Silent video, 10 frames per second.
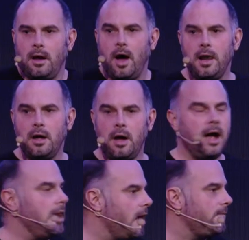I
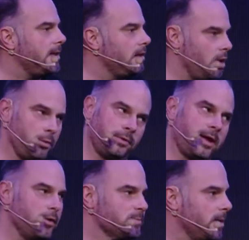love and loathe
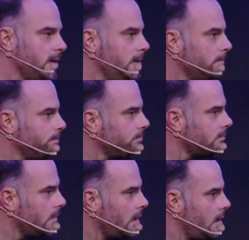Chaos Monkey.
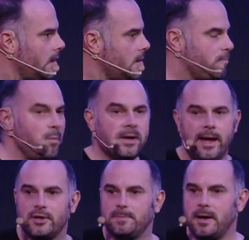The problem with Chaos